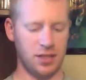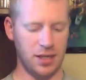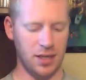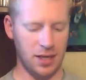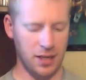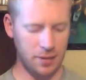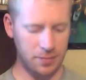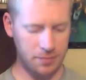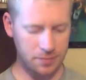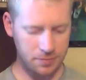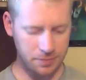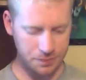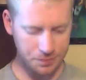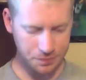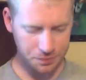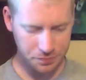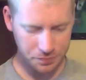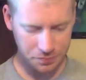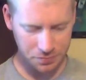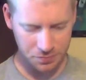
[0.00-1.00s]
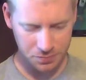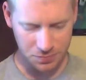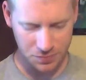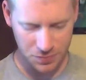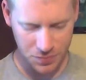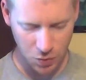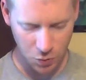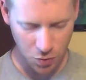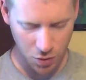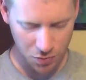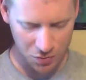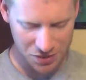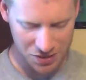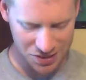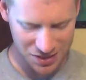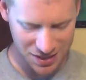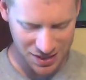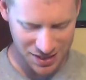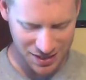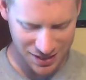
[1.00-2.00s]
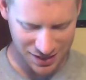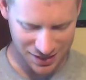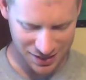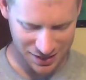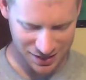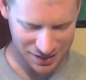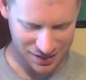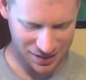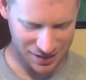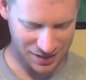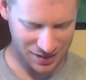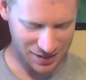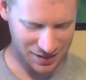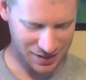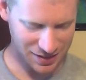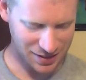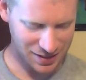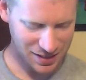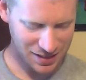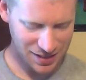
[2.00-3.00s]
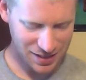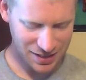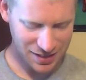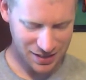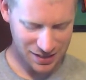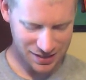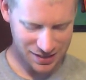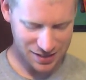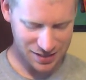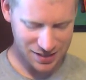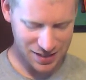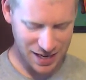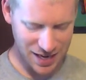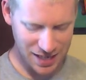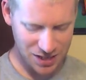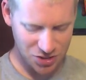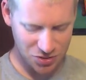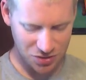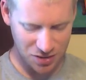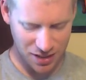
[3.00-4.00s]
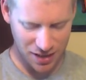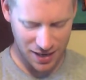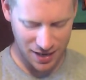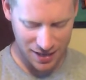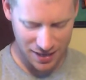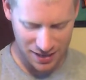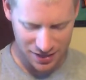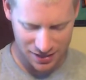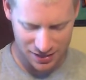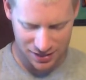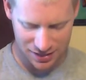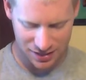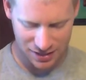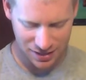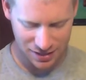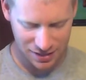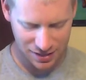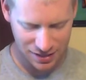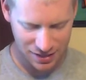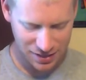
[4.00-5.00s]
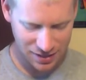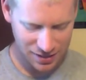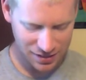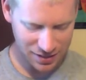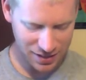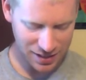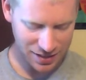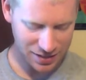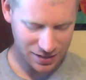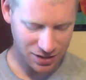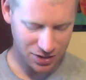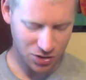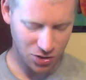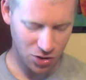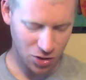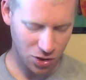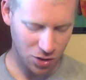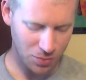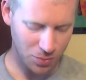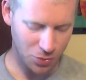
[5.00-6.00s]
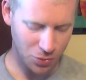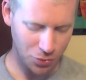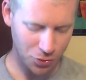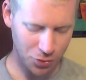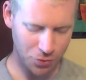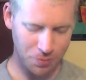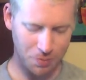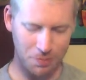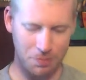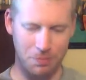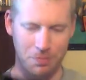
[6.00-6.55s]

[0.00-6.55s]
Guide. What was neat in this thing is this actually has like a cardboard